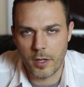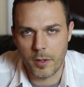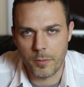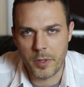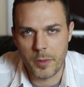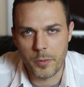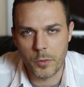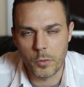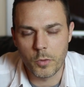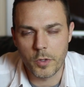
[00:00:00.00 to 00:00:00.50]

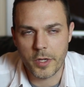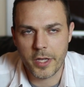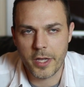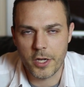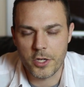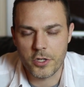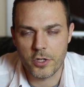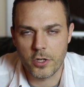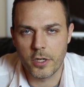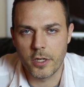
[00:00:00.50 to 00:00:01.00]
People will
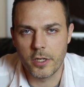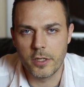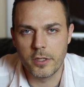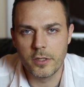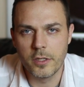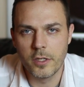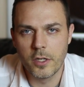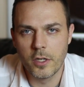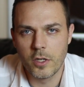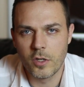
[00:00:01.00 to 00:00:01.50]
catch on
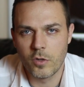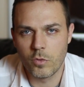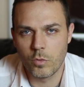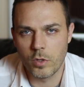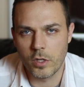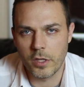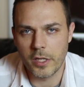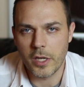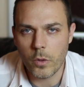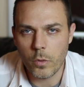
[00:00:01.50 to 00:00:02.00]

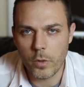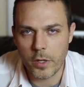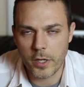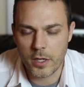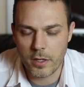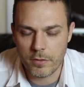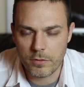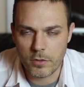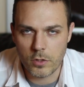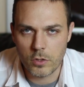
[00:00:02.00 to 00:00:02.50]
really
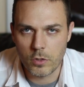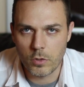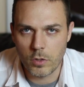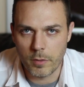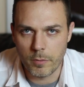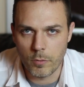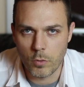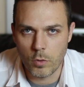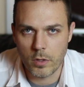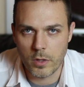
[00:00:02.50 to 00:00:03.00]
quick if you do
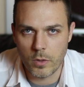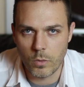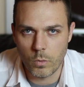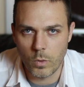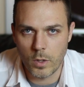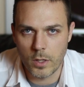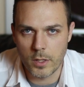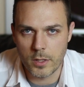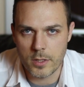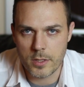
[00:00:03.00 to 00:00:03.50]
it more than
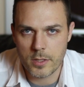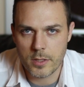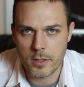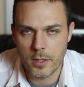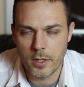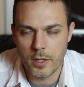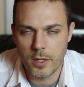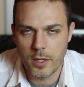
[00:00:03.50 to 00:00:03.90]
once.